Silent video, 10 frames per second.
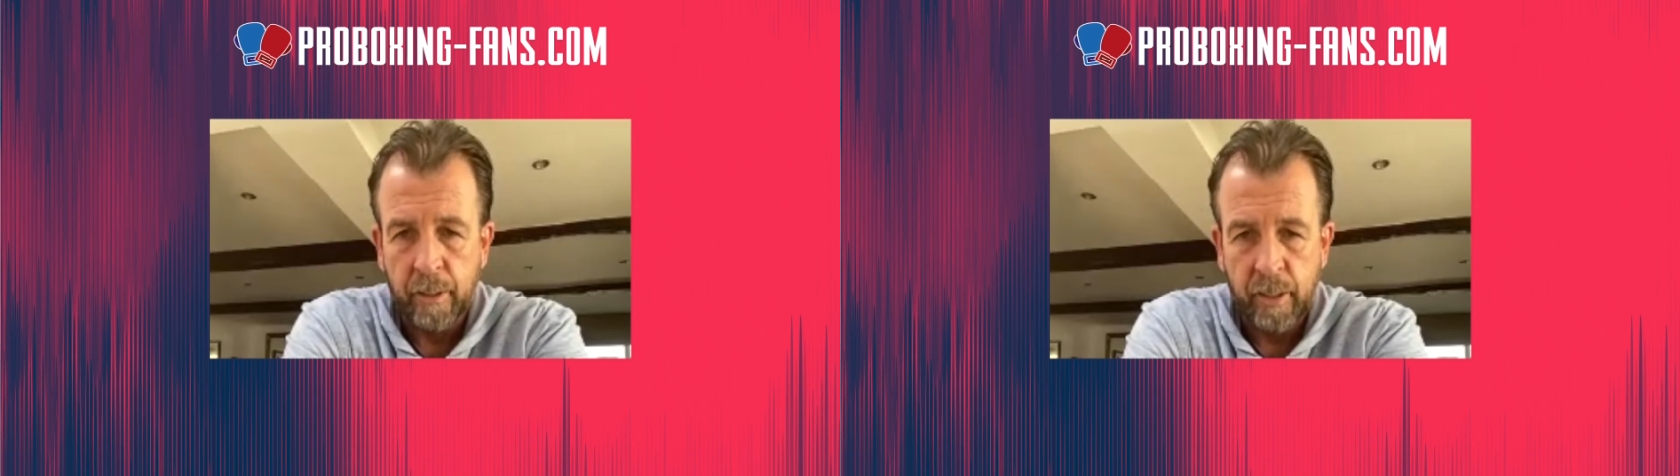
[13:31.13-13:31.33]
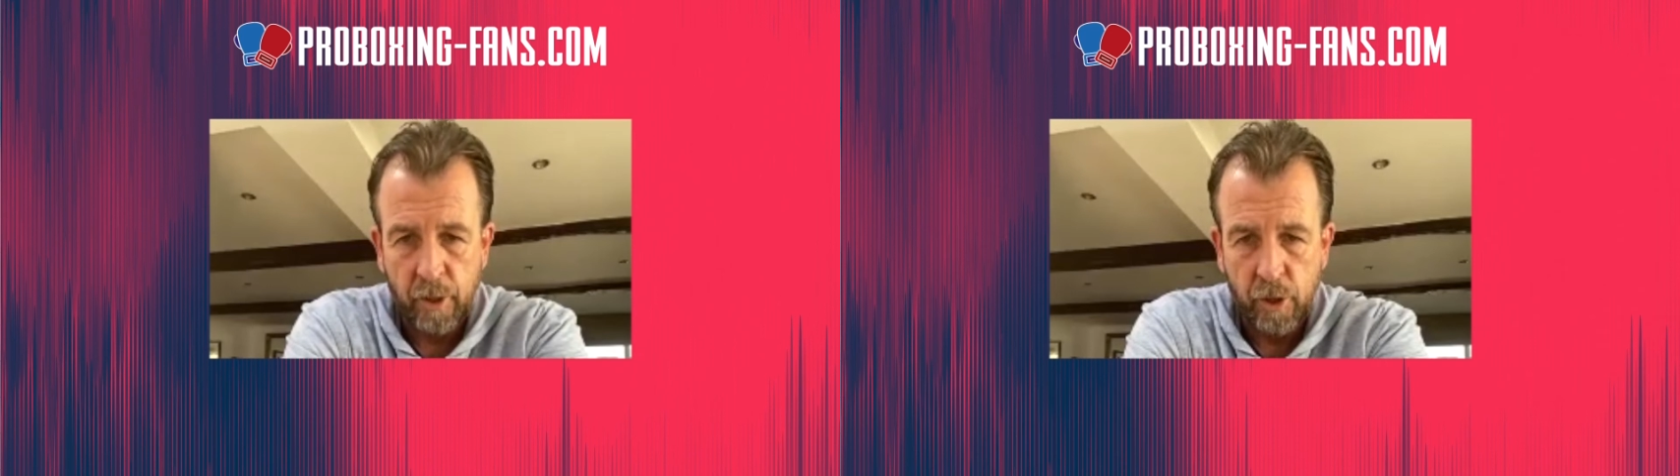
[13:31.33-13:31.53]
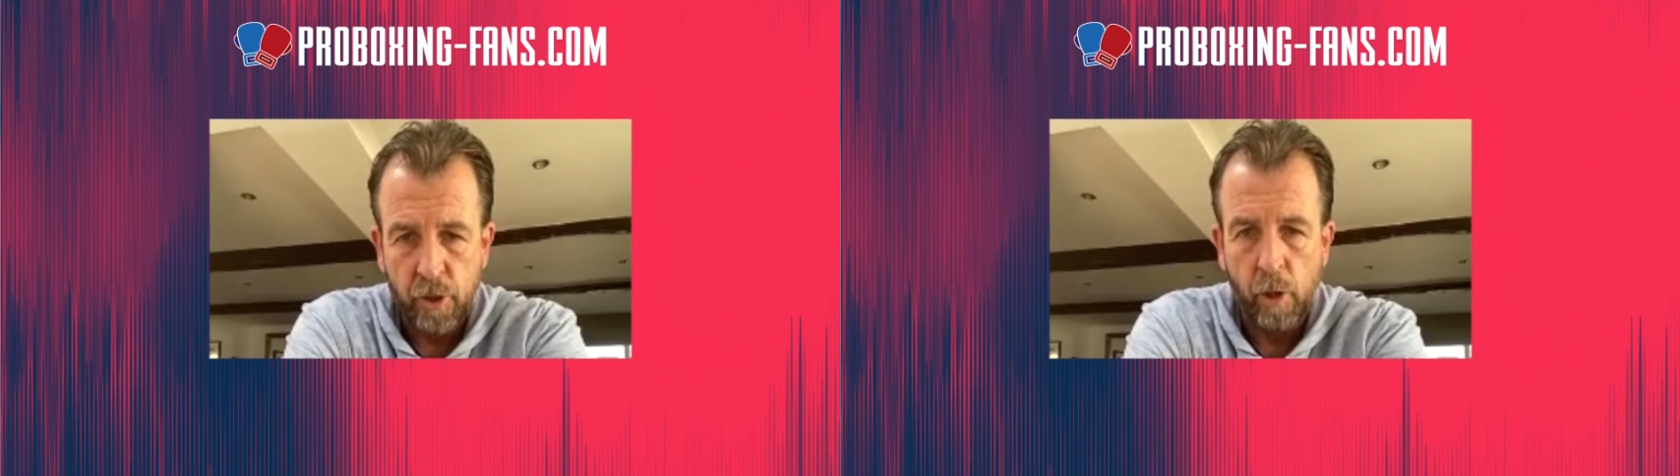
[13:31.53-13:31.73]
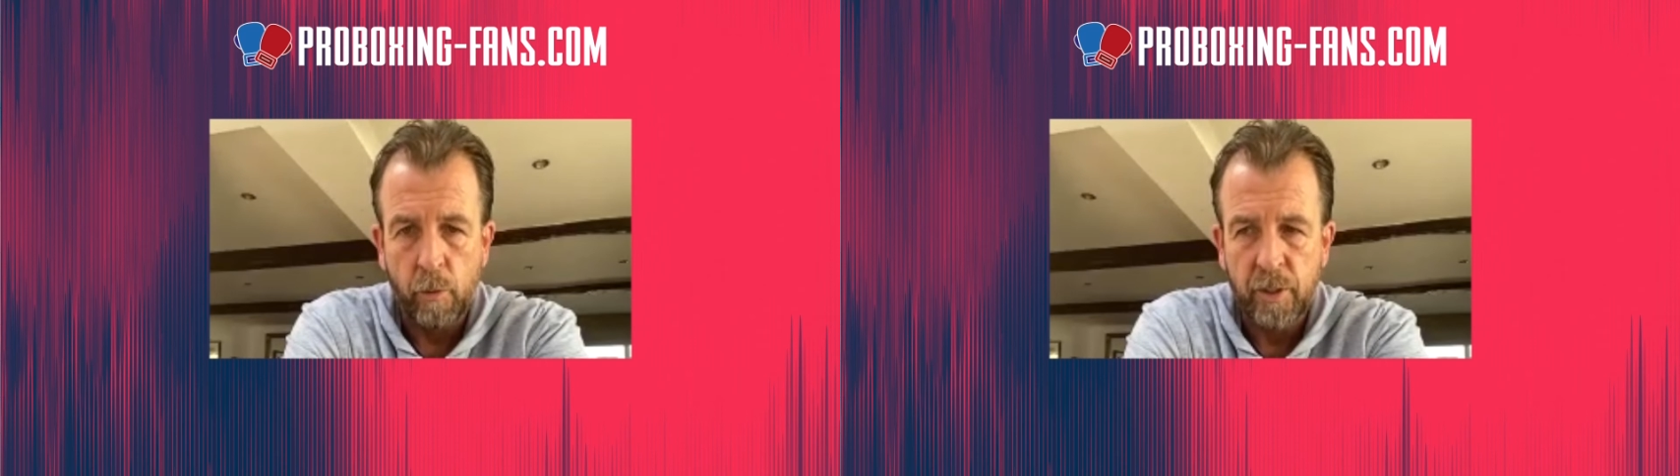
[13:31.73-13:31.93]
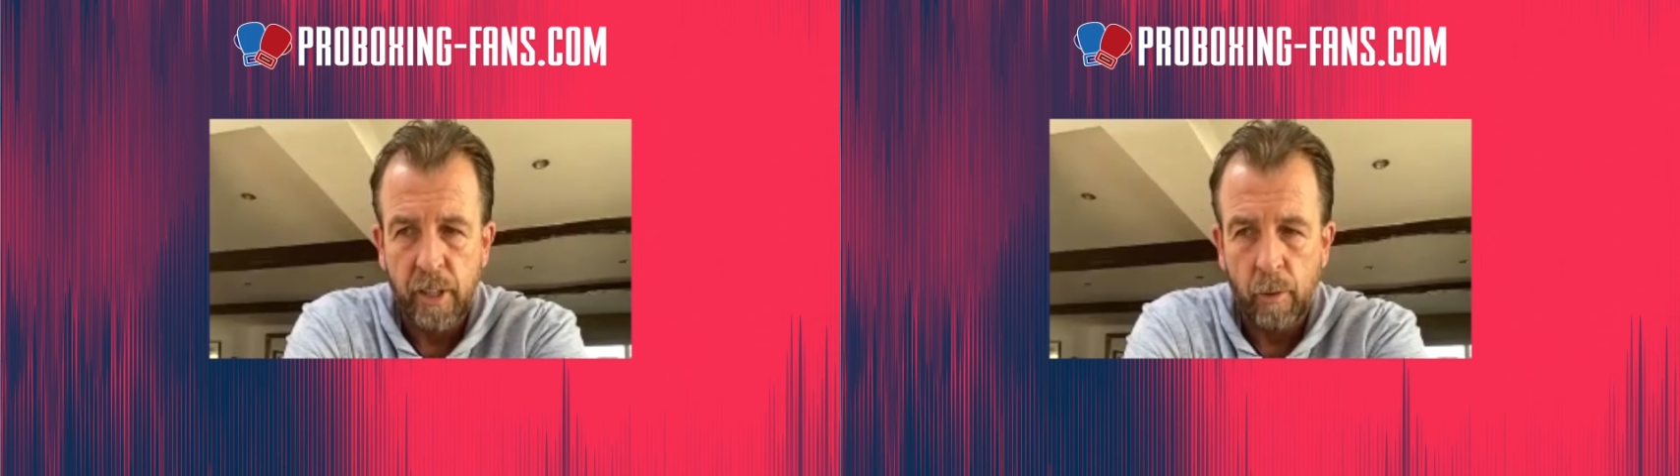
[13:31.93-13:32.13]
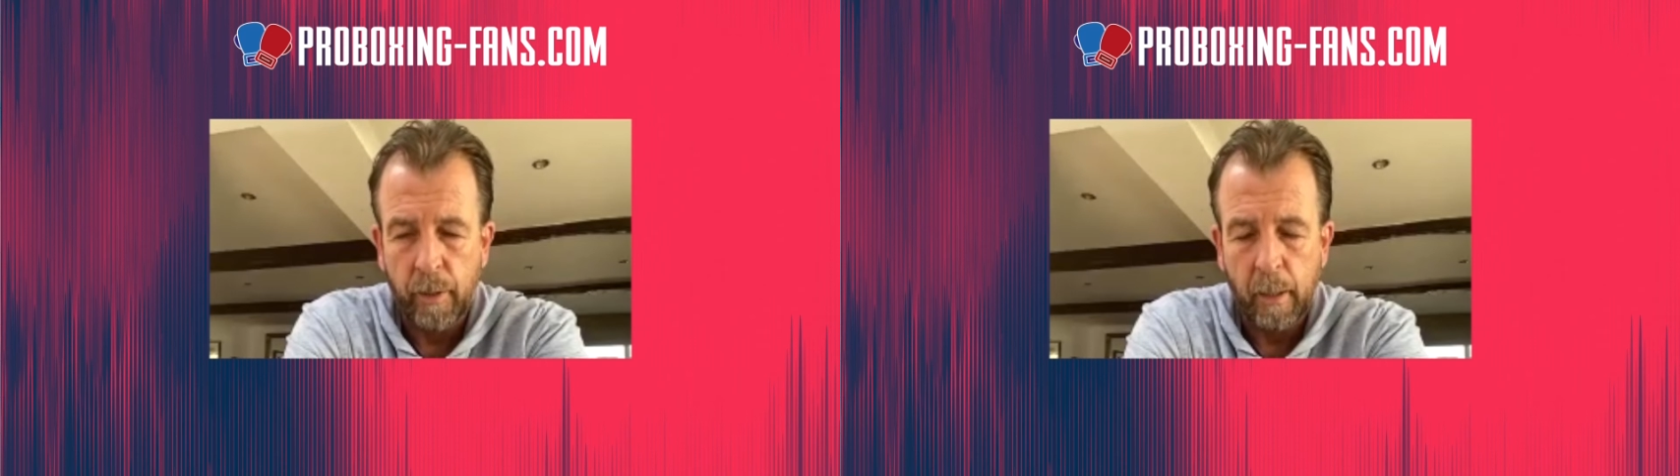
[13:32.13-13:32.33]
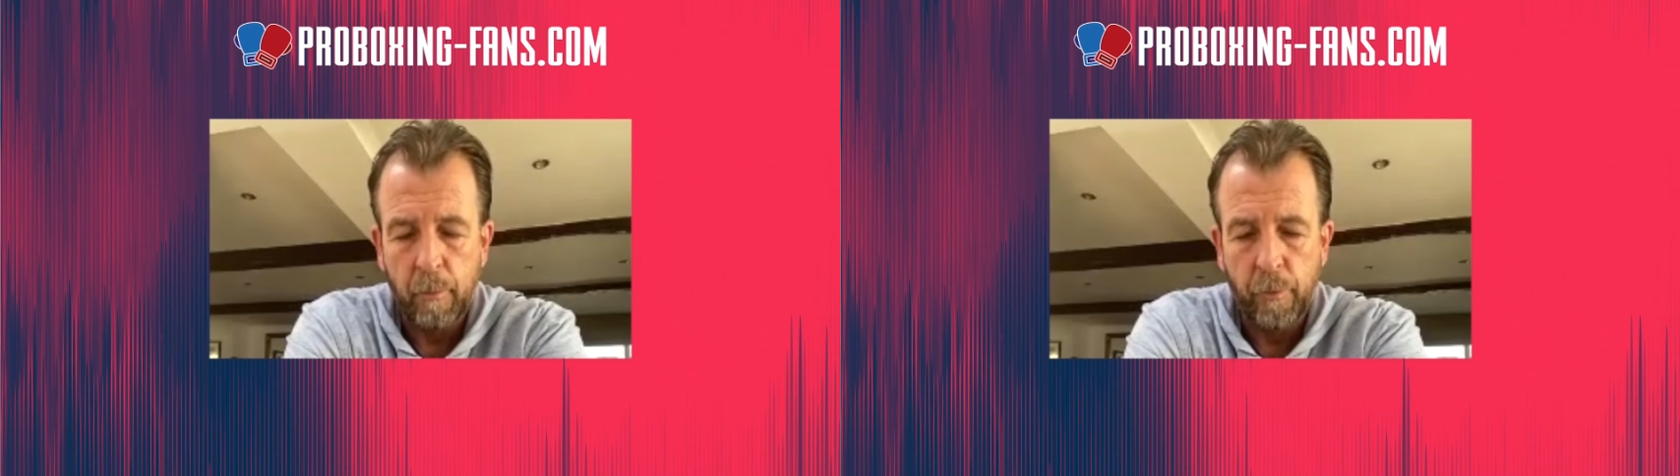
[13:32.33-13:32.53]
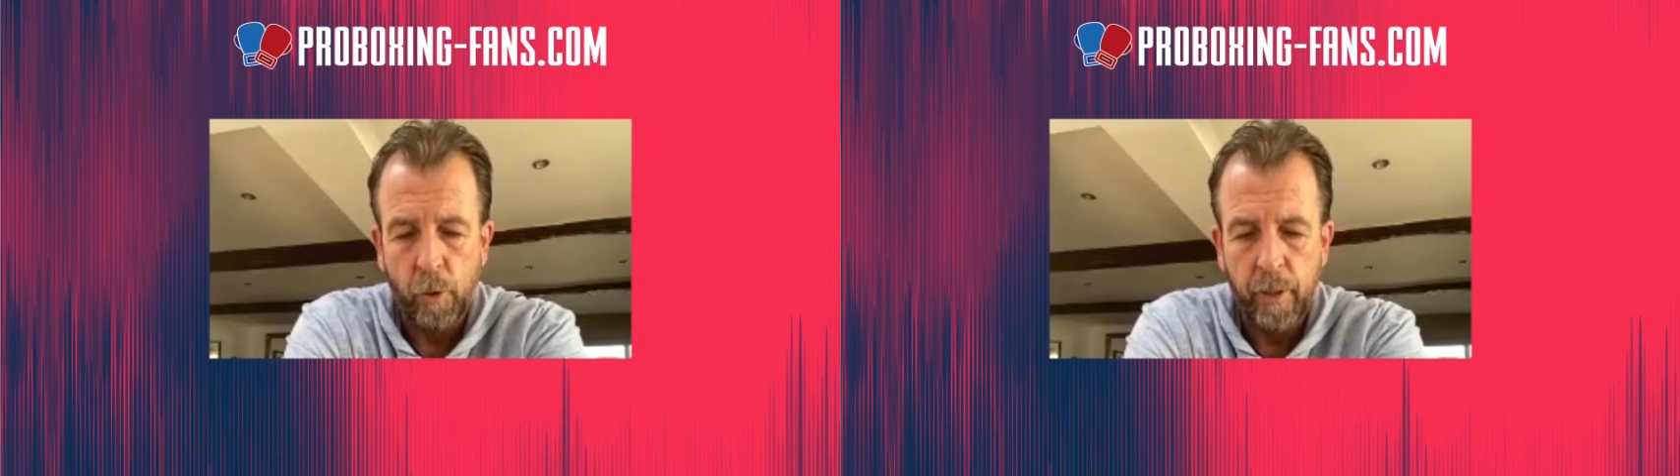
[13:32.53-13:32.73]
Natasha Jonas out again
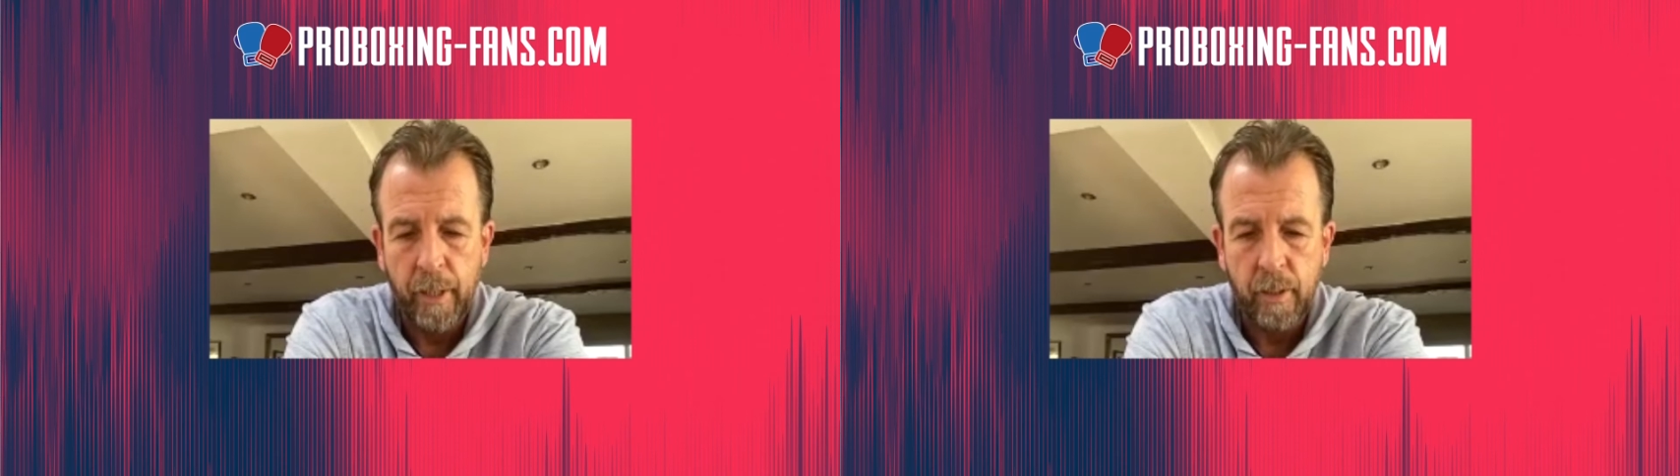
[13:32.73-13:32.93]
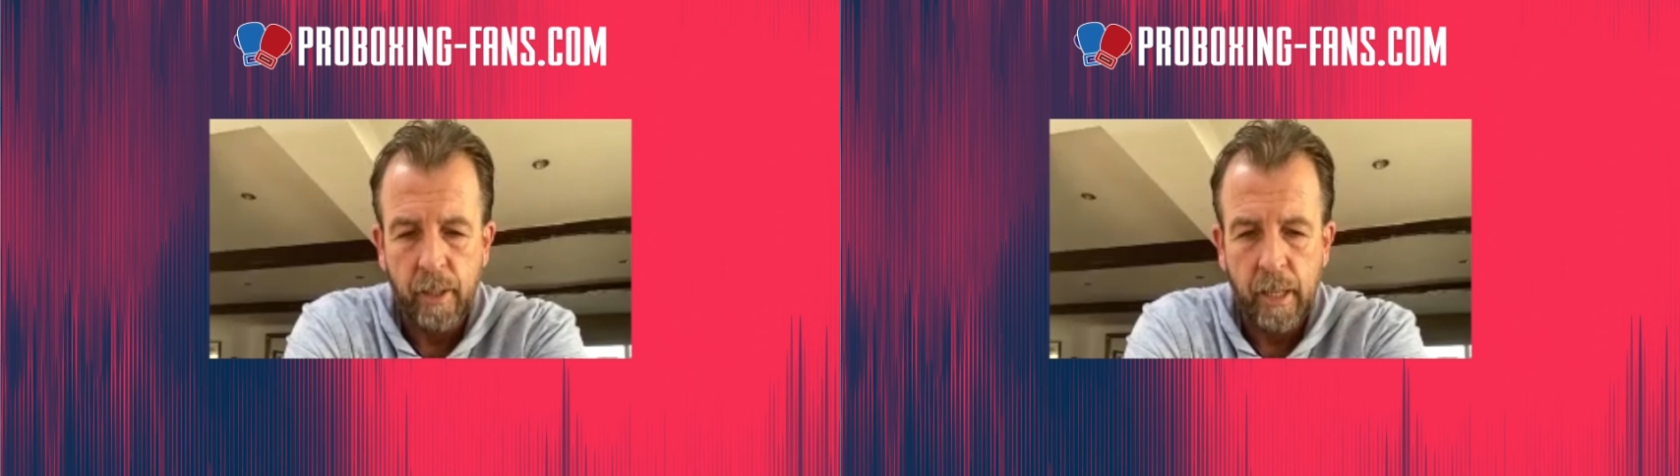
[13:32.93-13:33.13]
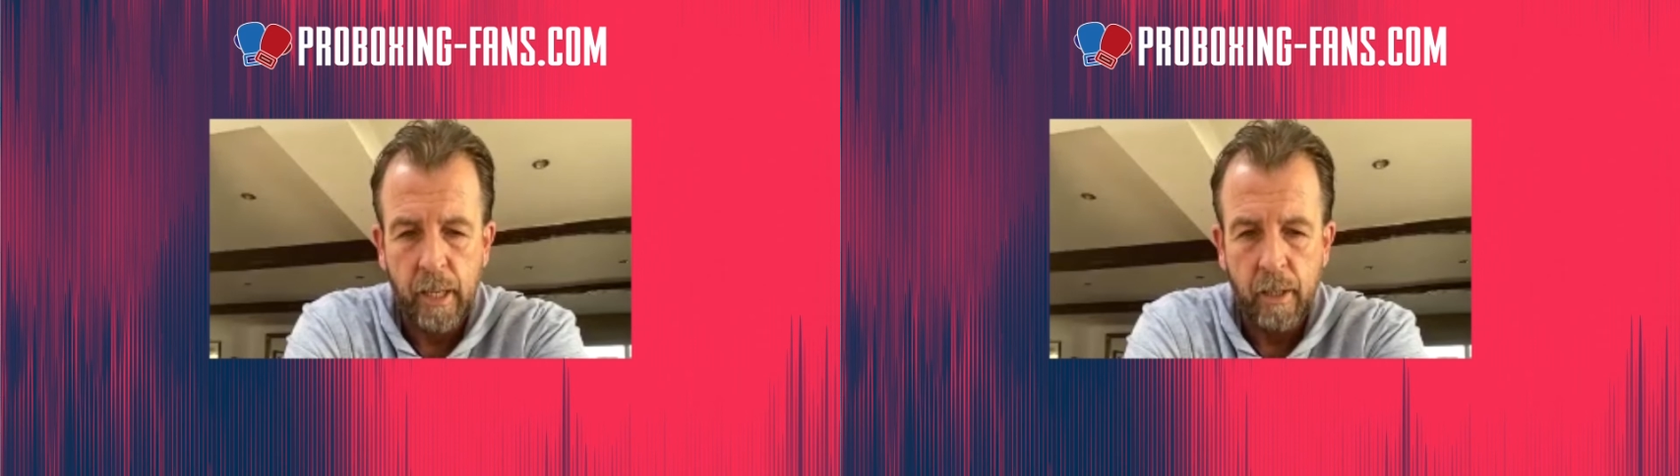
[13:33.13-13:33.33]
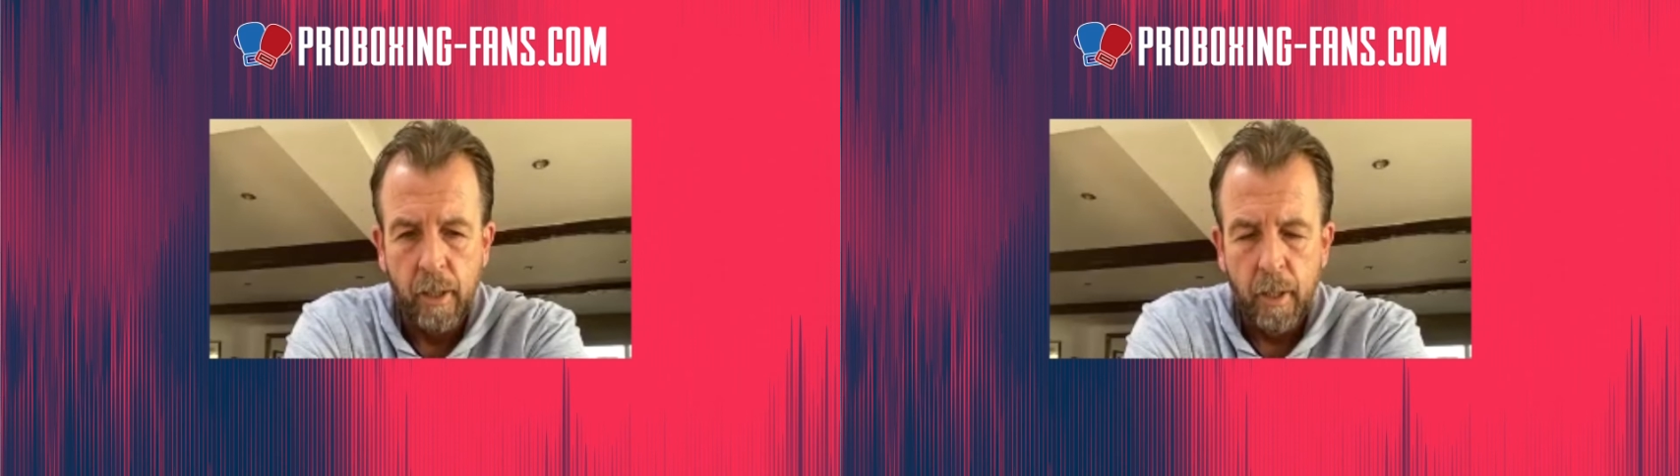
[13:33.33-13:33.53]
before the end of the year.